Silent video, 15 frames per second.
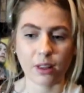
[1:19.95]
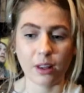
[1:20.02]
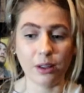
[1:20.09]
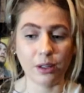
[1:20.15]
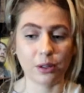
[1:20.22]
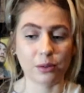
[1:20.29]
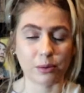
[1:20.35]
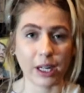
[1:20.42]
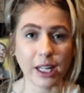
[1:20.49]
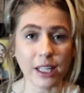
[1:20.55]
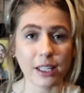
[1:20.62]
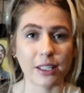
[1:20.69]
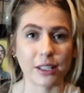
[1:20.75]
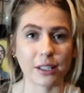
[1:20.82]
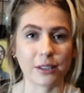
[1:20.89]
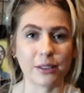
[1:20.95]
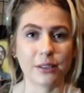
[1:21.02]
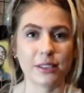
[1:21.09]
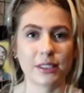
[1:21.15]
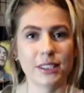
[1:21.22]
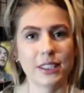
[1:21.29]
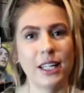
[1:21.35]
The great
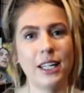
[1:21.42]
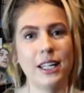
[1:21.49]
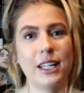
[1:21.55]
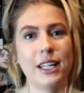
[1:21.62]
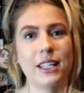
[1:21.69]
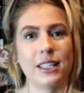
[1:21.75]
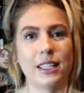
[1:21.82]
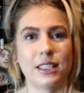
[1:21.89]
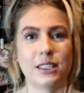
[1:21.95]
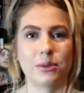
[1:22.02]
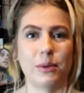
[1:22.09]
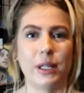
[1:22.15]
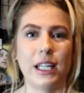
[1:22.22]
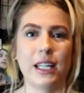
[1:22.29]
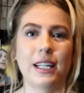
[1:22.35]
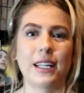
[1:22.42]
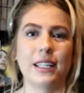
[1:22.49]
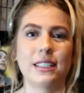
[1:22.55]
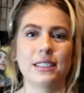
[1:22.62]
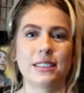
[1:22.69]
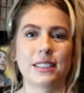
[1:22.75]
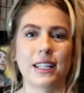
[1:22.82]
news this week
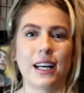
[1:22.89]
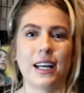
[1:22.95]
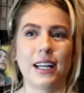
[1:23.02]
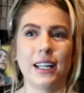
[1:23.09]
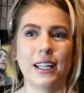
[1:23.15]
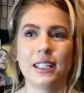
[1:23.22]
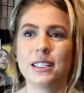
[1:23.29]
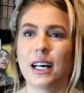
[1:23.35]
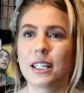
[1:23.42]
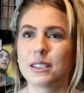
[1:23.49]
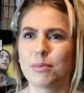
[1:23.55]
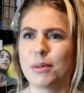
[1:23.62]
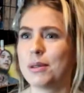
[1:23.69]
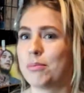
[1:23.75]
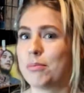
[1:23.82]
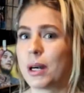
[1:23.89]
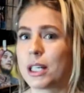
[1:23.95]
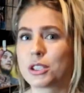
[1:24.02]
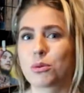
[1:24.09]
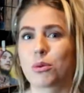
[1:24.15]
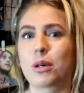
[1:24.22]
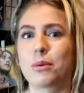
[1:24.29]
is that it has been
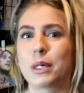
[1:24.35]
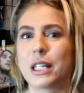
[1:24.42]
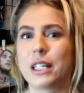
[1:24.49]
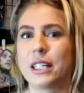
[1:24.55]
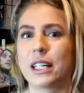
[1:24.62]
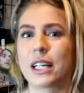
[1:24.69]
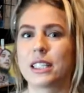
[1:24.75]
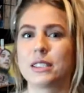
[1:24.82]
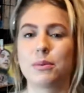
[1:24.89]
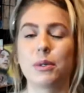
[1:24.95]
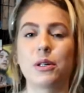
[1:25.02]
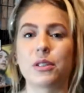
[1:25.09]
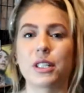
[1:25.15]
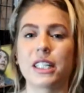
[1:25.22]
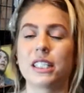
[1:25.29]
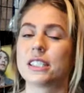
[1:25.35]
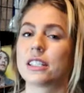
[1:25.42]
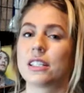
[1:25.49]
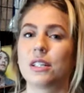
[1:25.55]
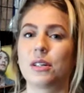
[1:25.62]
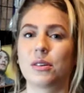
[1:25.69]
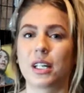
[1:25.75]
much warmer. Nick has been going into
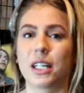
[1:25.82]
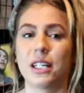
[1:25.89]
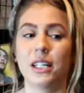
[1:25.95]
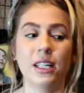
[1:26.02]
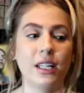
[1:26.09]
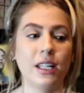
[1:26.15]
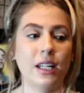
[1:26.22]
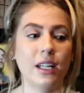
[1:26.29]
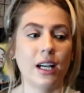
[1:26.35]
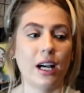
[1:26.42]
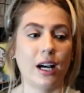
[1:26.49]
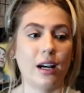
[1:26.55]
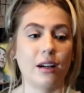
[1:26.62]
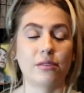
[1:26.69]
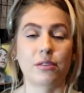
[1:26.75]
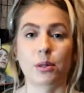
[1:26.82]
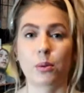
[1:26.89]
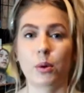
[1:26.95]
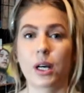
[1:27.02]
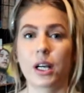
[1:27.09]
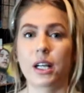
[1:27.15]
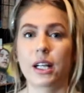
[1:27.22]
Kelowna for
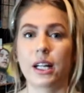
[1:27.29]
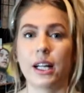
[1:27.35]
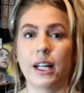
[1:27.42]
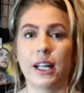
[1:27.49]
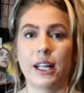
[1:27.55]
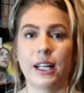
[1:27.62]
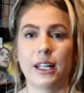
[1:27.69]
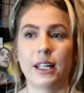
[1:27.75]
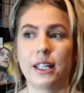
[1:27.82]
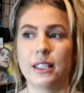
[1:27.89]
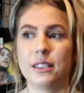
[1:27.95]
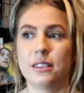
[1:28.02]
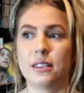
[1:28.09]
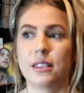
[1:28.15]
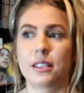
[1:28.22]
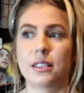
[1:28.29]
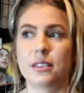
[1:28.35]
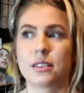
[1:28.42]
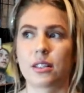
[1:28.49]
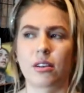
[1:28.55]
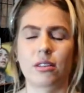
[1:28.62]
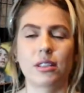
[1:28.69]
work, and
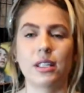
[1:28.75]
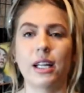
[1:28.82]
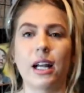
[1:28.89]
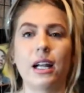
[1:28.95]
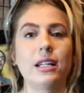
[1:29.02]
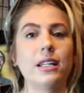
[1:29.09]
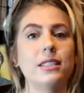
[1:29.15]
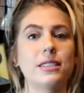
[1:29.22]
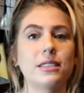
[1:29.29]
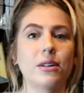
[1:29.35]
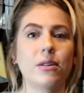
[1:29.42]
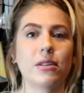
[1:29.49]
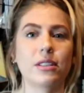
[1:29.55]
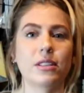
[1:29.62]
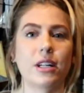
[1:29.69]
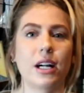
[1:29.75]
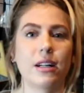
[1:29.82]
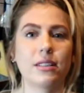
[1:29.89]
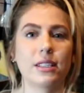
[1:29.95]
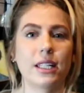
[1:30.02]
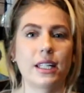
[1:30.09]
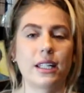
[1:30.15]
there's hardly any snow on the
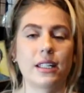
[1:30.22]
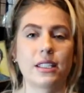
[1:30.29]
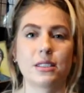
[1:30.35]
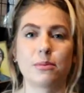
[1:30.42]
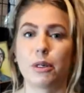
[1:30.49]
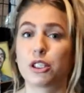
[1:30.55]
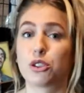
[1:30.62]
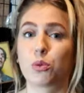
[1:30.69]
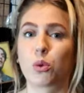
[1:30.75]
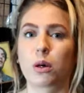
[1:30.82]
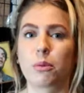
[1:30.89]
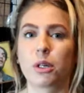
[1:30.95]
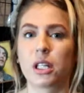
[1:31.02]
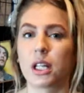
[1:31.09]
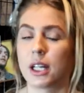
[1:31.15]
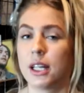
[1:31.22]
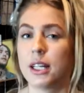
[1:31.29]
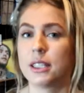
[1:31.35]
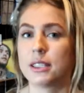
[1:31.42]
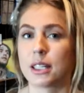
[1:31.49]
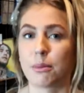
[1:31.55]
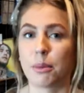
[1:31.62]
ground there. It's much warmer than it
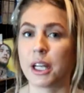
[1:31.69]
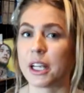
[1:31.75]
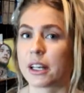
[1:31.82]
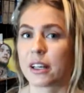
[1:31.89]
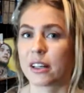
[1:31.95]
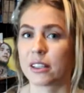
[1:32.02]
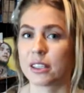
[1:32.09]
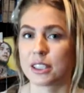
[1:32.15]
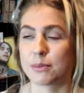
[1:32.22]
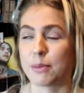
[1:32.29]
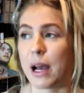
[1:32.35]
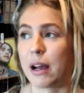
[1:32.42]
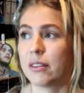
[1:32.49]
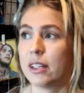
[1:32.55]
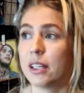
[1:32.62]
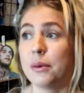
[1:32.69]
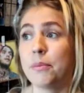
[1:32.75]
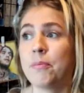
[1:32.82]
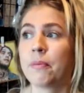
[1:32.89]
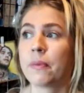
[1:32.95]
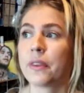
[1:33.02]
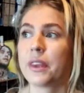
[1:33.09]
is up here on this mountain.
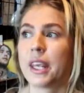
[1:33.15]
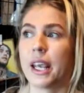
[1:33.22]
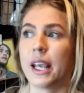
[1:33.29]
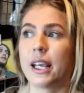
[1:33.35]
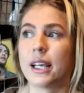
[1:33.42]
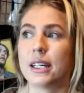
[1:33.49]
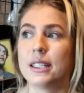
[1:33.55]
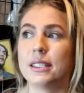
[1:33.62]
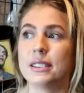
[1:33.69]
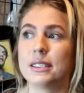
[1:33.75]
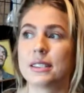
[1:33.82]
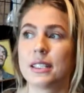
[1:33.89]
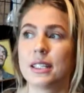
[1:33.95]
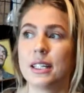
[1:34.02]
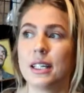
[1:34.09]
And